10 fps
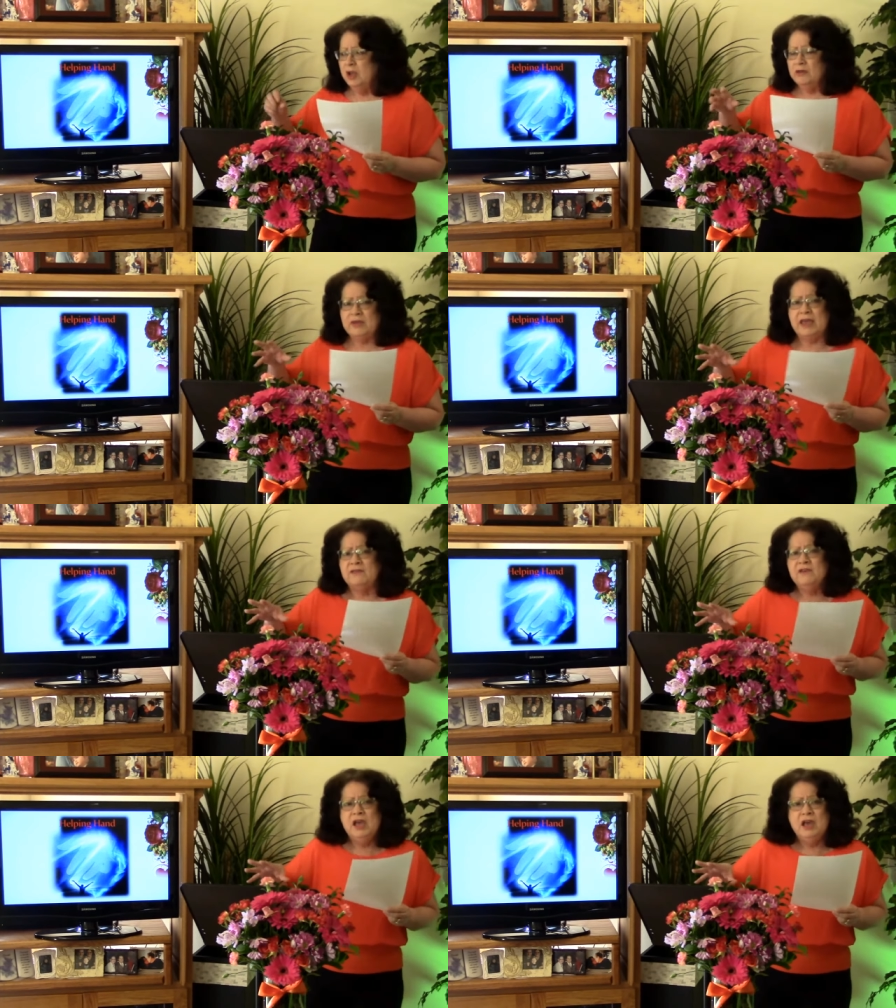
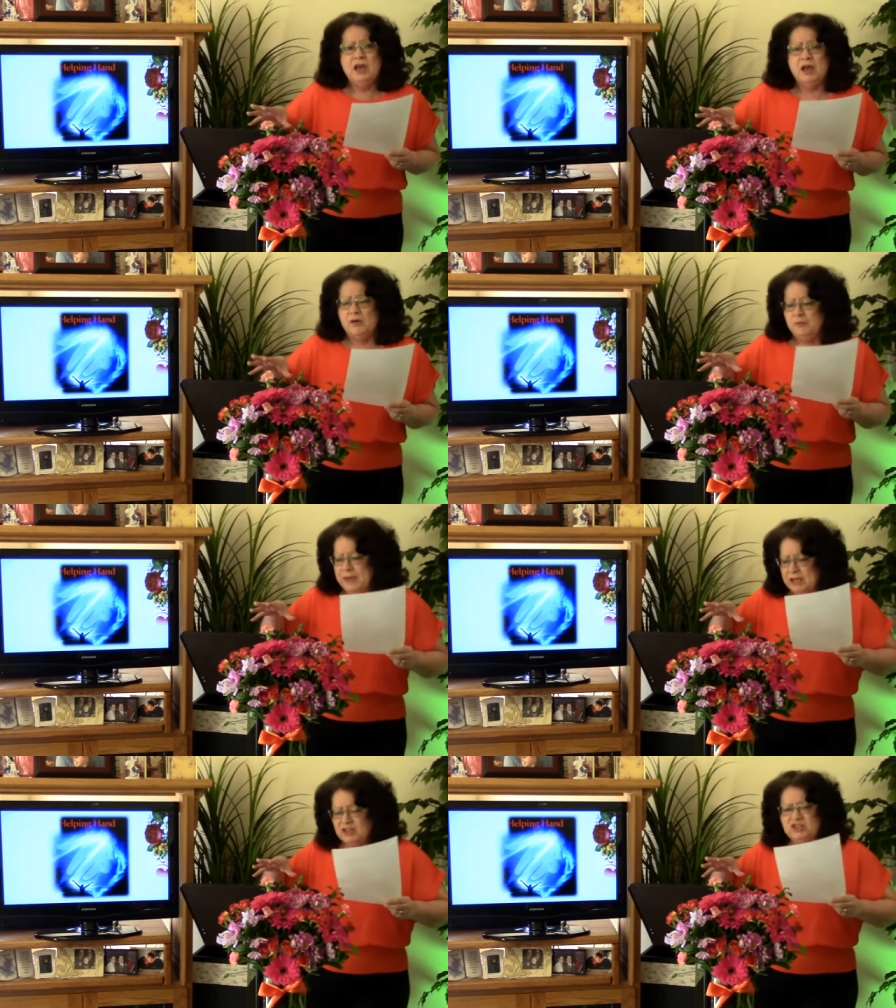They've uh,
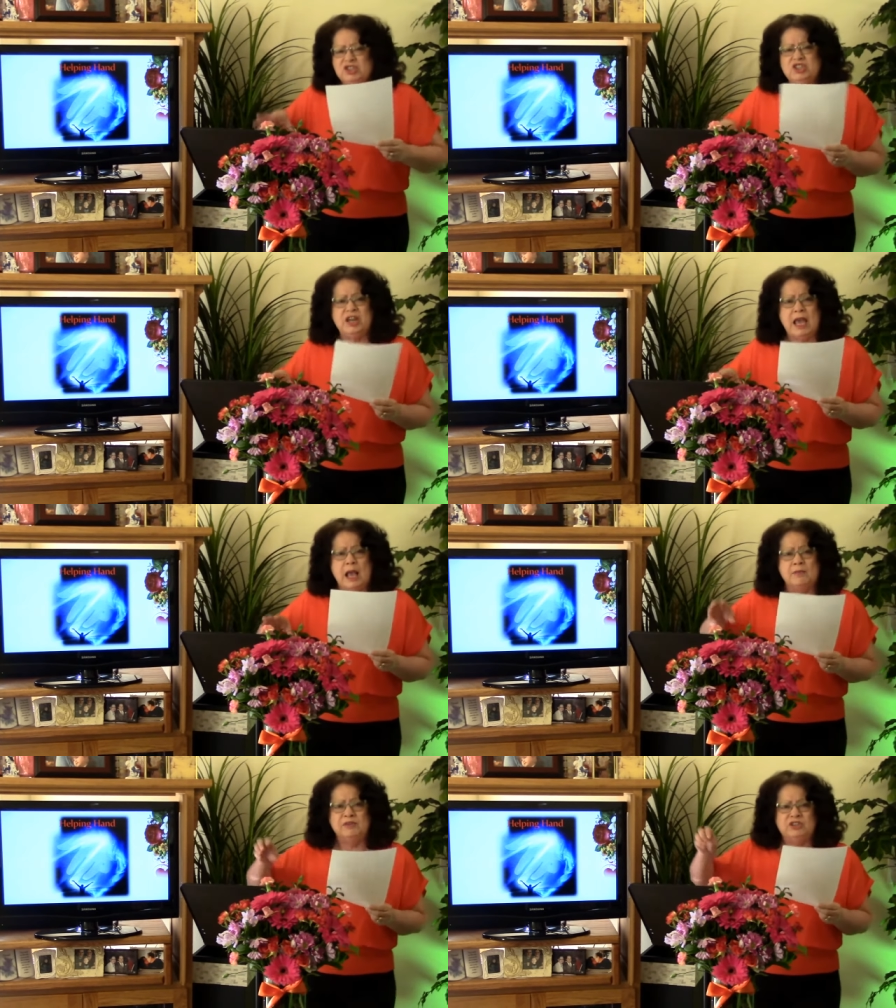been
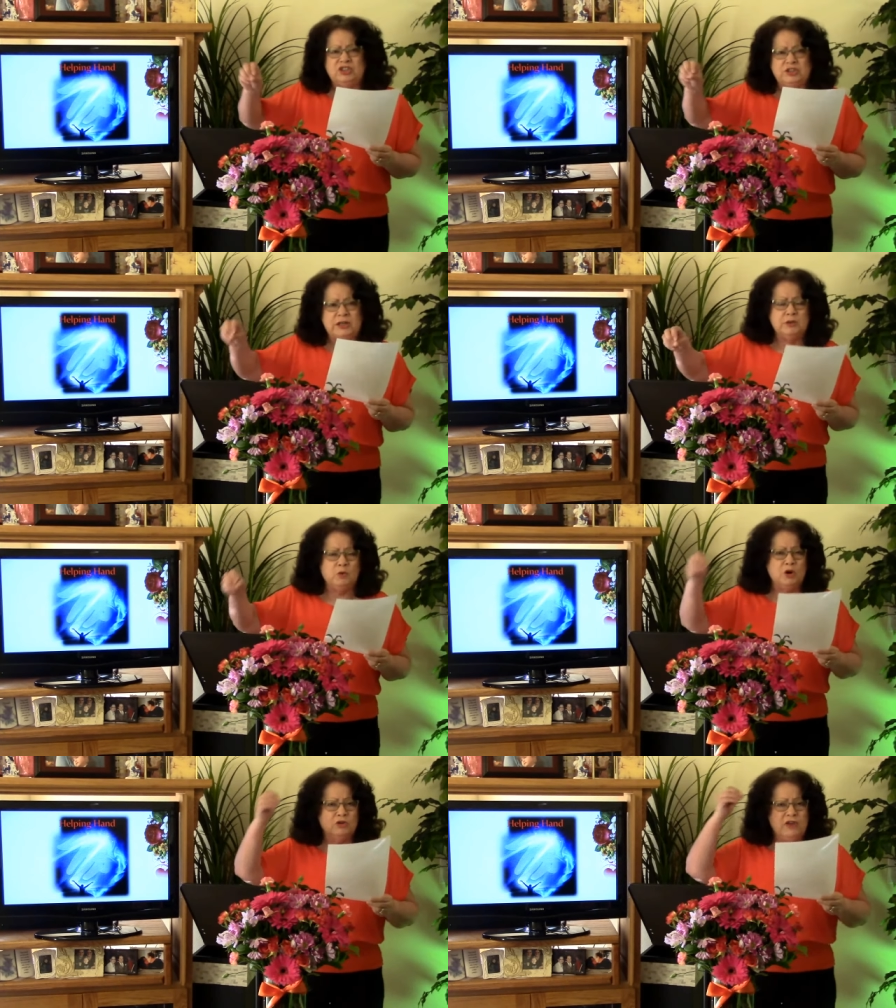established in the
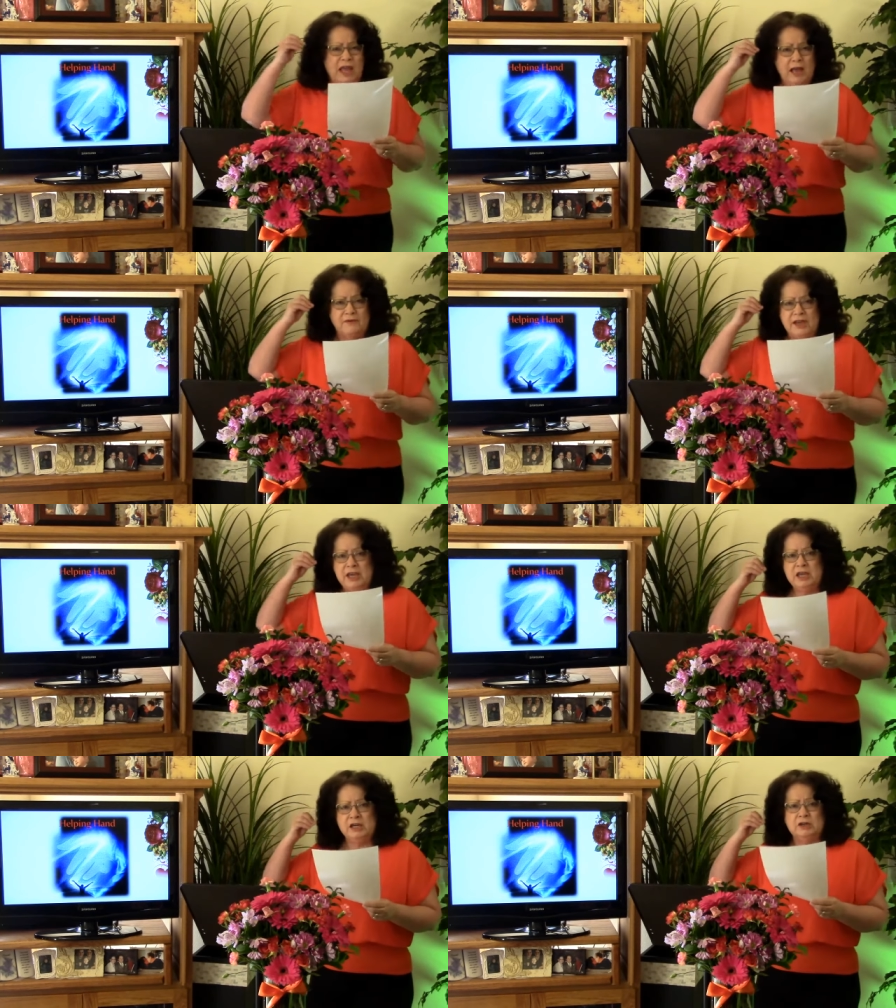Word. They have a
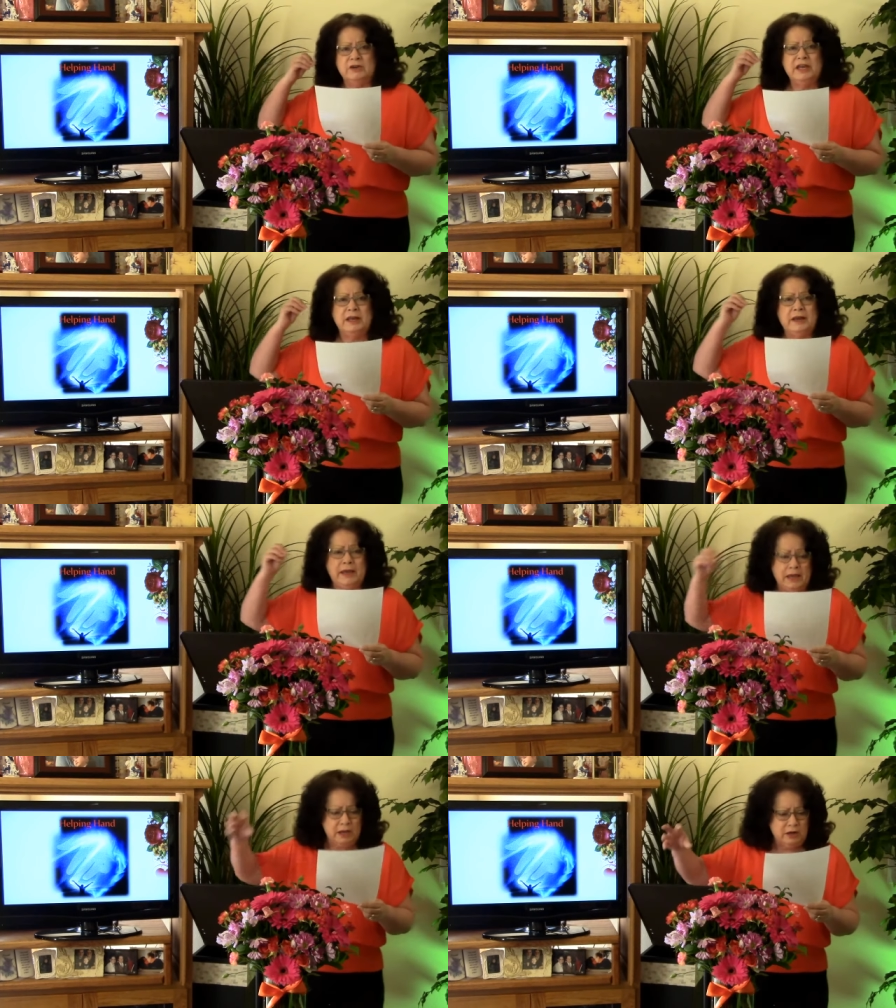hearing
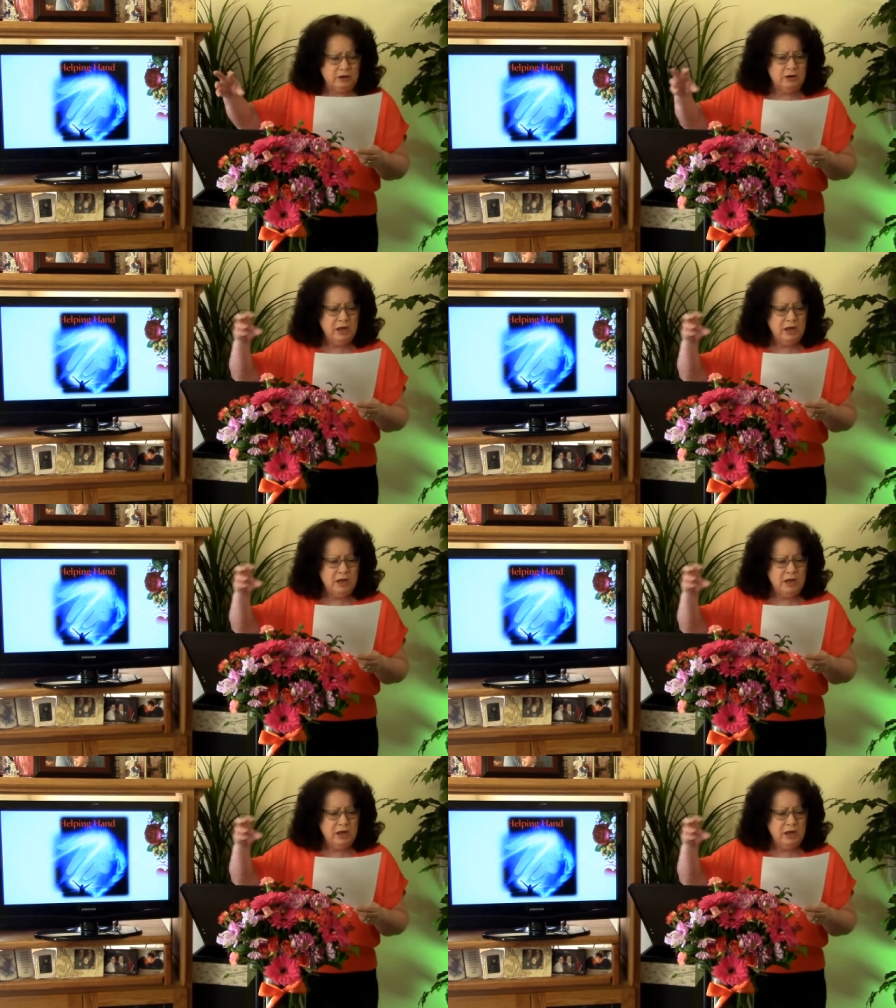ear.